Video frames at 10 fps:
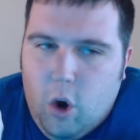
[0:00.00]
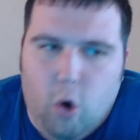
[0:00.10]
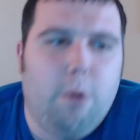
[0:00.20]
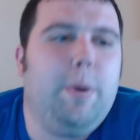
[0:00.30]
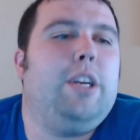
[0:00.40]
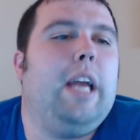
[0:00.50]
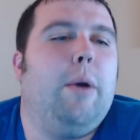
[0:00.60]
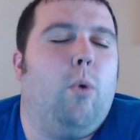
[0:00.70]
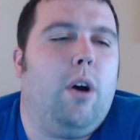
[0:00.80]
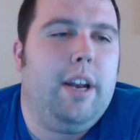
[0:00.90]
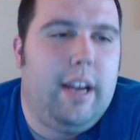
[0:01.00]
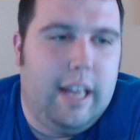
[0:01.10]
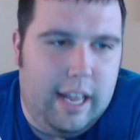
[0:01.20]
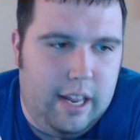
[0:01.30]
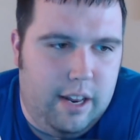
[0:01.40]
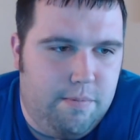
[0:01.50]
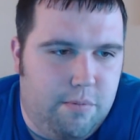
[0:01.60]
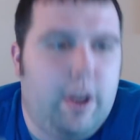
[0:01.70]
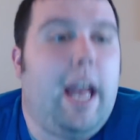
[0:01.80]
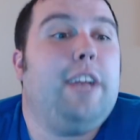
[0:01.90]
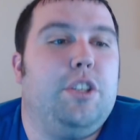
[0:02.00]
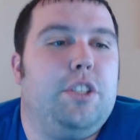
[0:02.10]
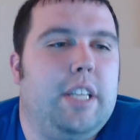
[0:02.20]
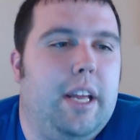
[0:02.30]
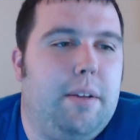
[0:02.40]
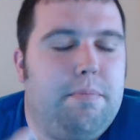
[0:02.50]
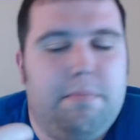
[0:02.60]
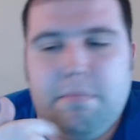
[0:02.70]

or we get one in free agency.